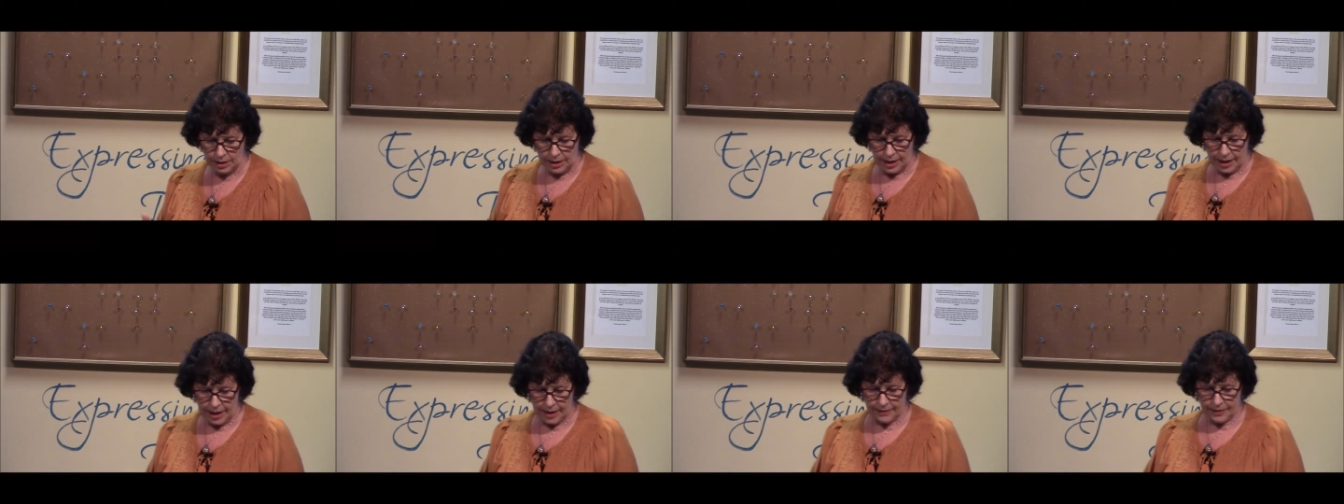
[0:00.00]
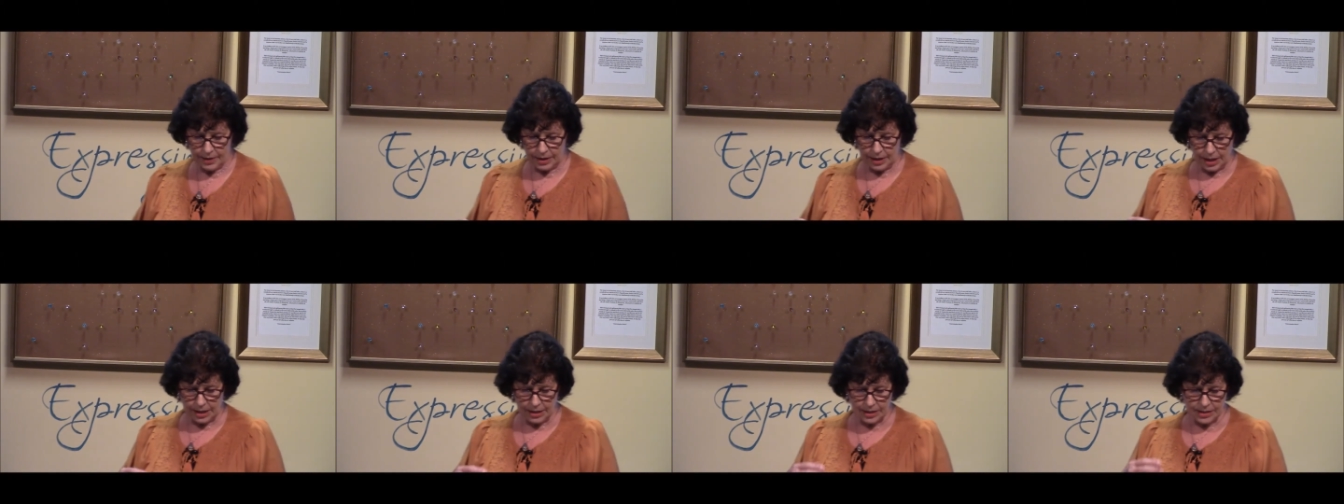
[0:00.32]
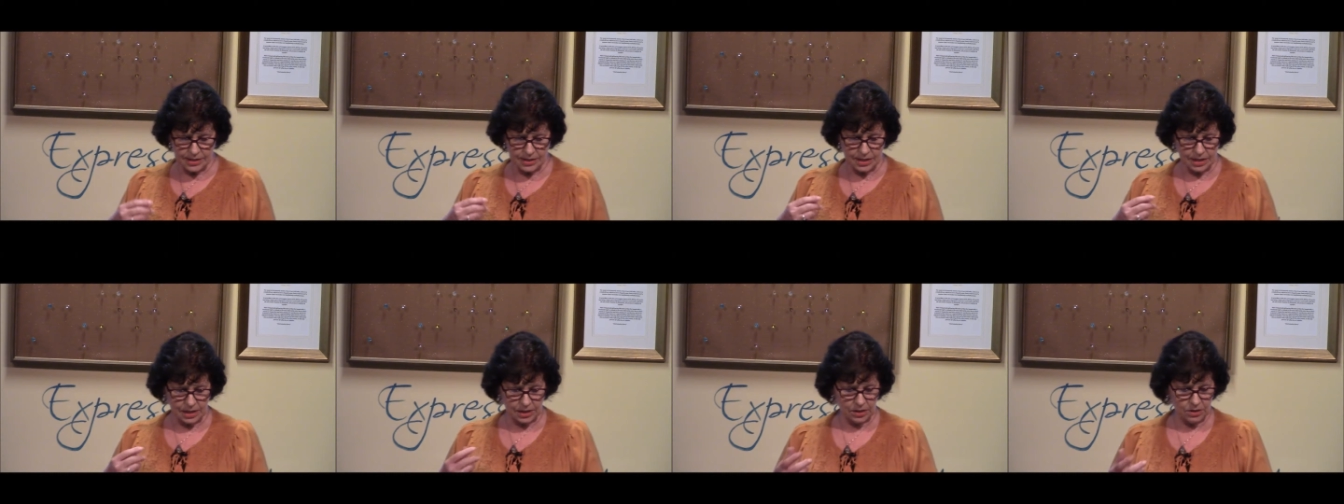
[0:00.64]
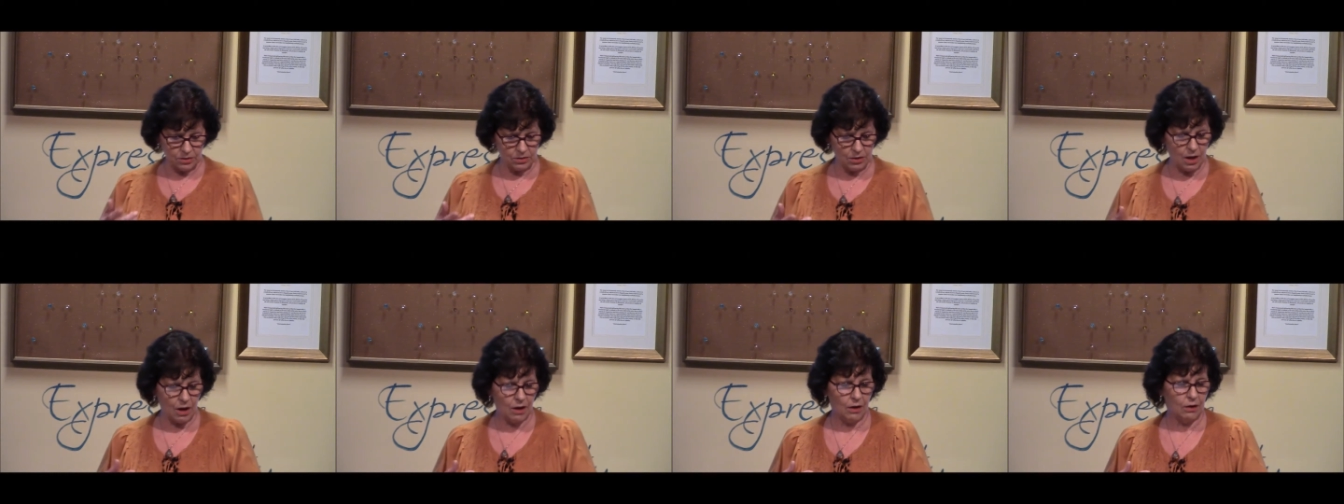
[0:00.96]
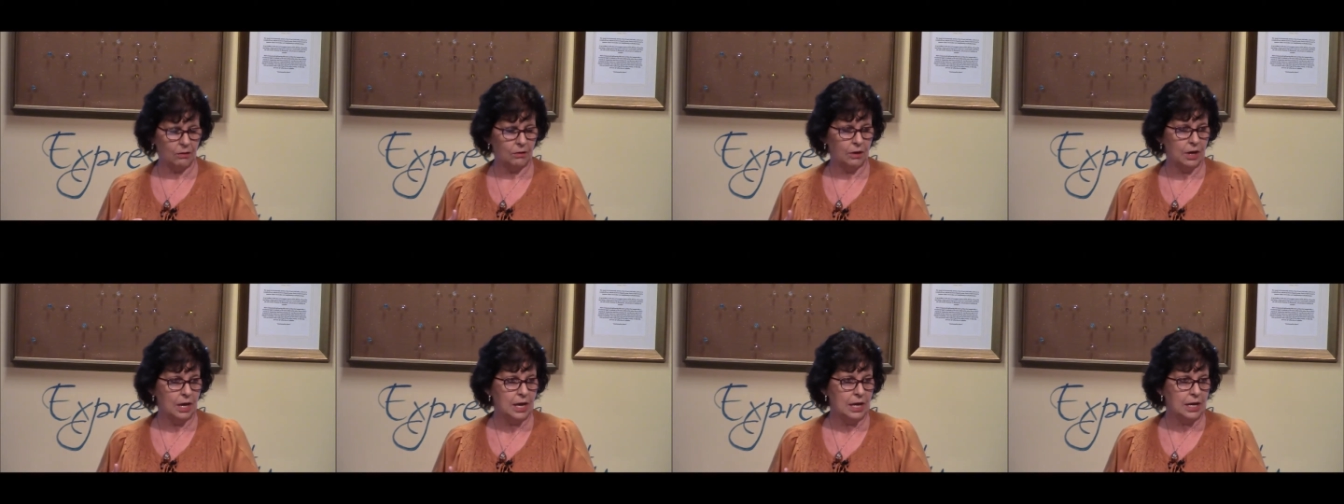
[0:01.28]
And the next thing you
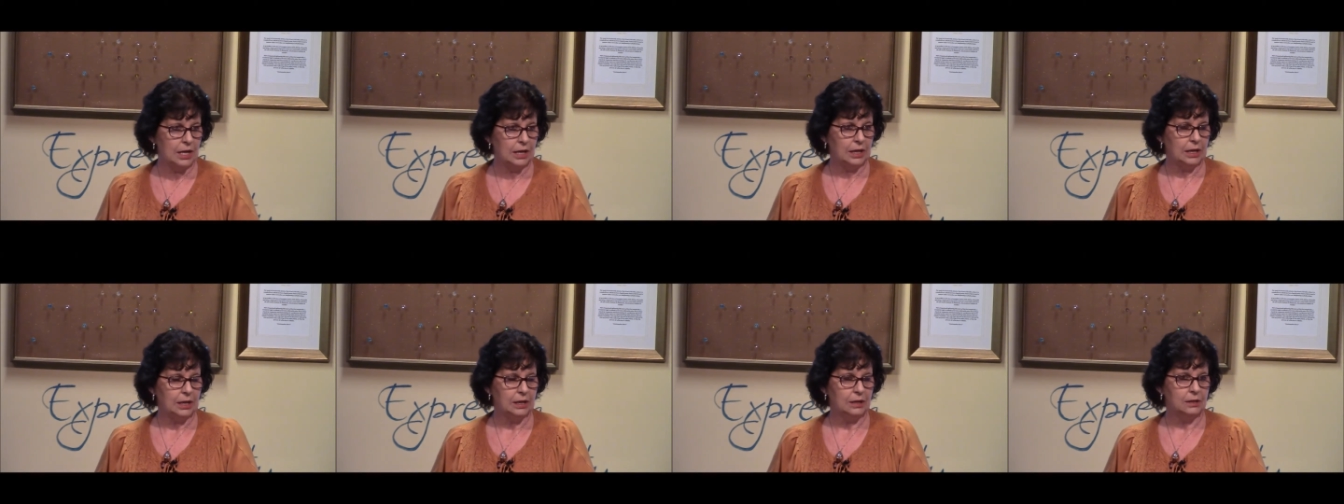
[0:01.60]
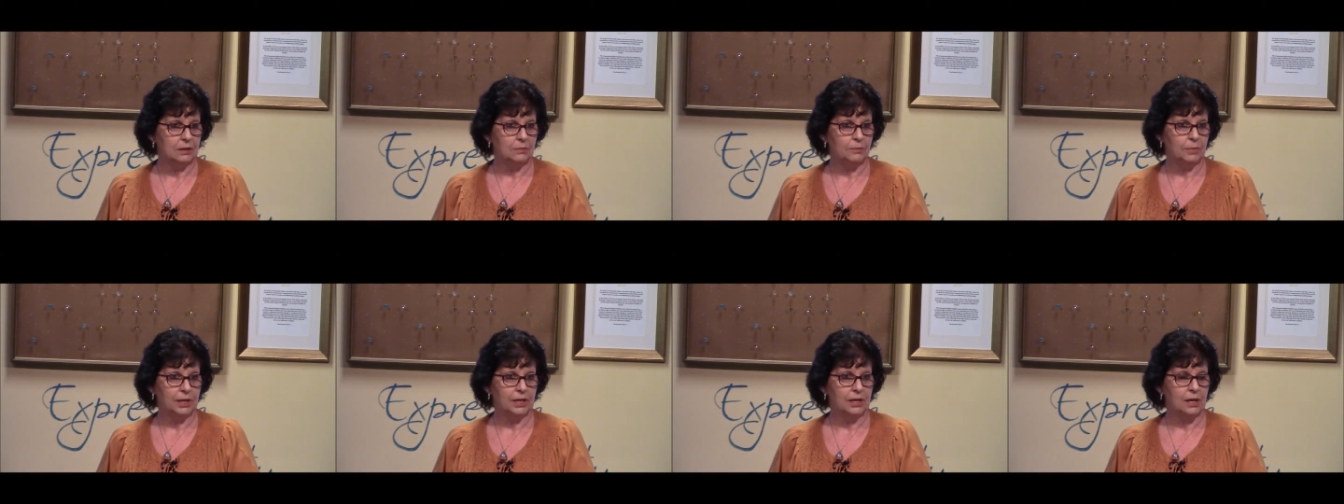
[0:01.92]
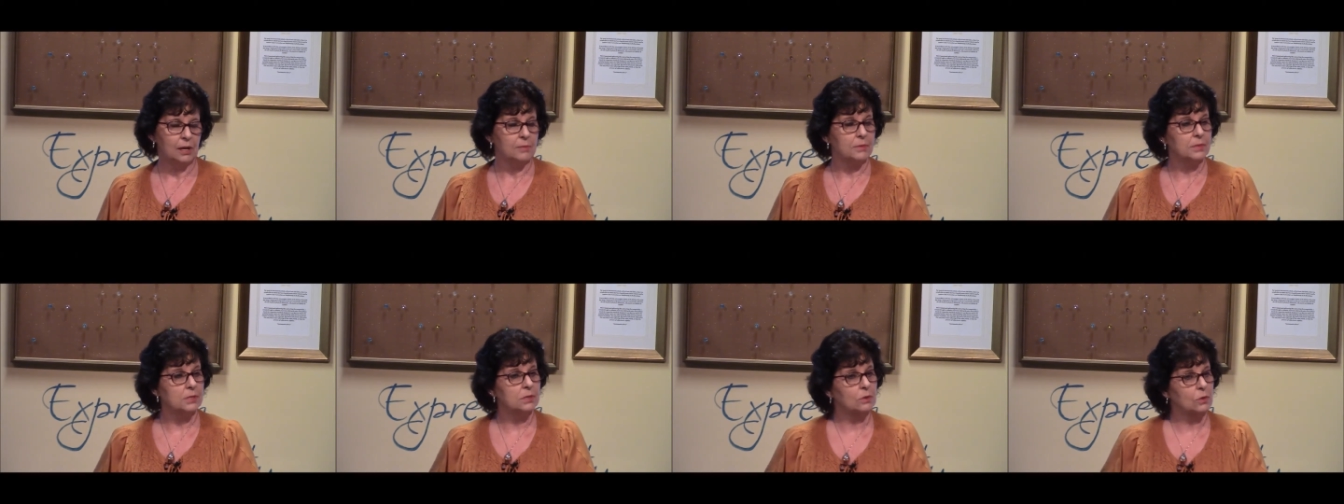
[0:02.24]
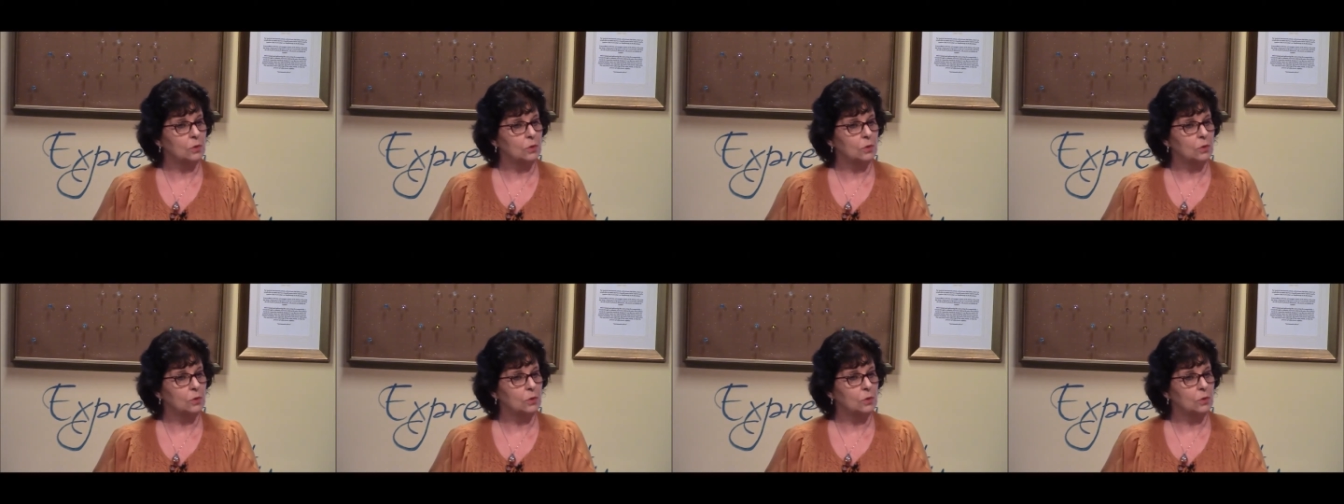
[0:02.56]
know, it becomes